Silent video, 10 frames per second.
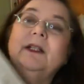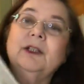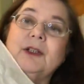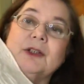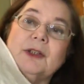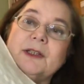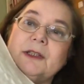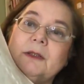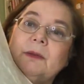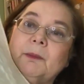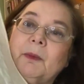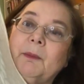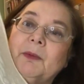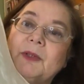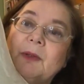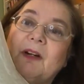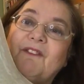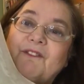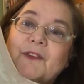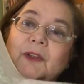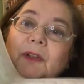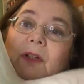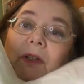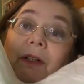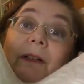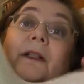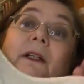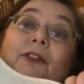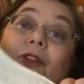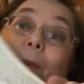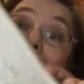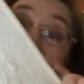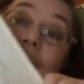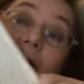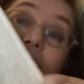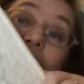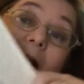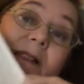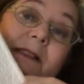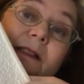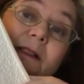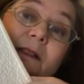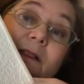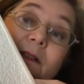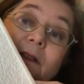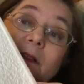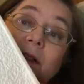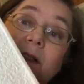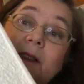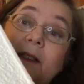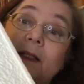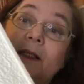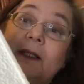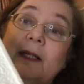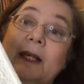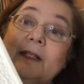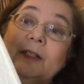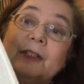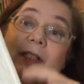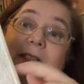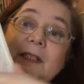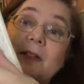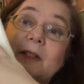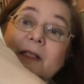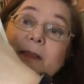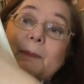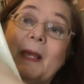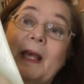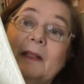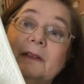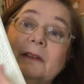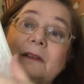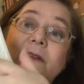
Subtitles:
usually do when we would do a full-on Trapunto class. And you just took this pattern.